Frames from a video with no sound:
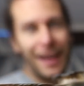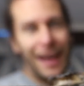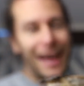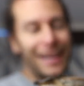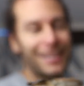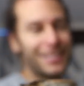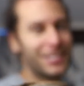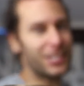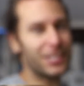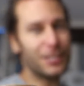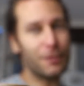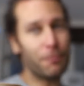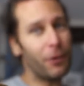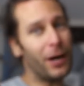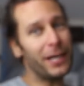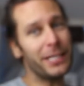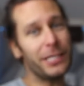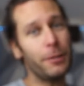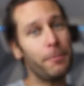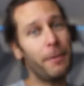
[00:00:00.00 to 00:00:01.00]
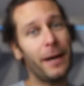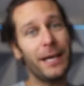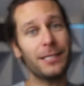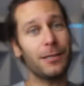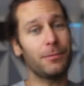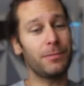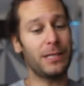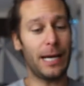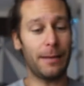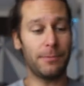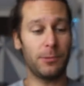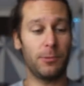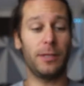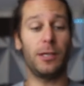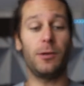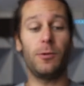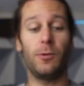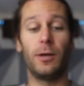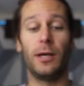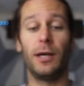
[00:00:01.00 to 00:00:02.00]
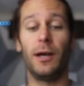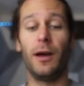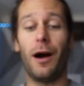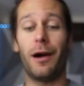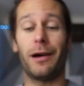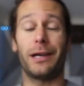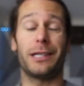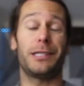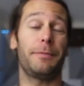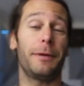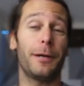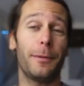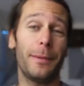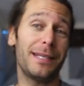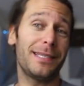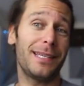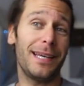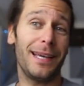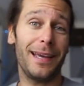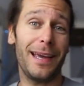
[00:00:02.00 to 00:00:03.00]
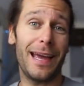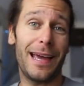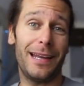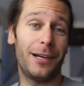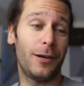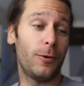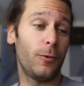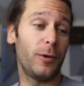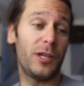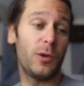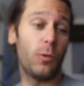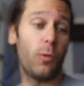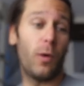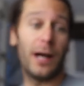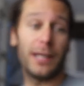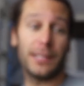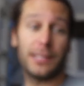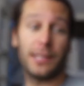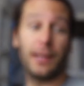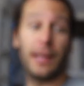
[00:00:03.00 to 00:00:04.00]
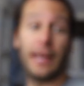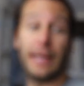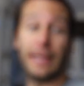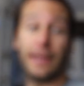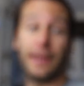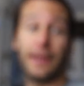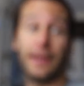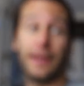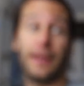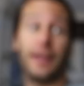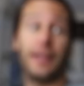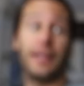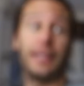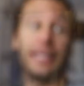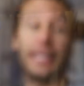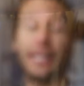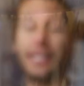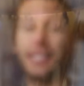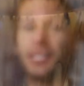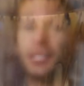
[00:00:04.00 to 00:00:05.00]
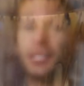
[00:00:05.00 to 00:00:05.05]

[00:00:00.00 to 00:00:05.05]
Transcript: And it's just the price you pay sometimes when you are experimenting and you you want to like get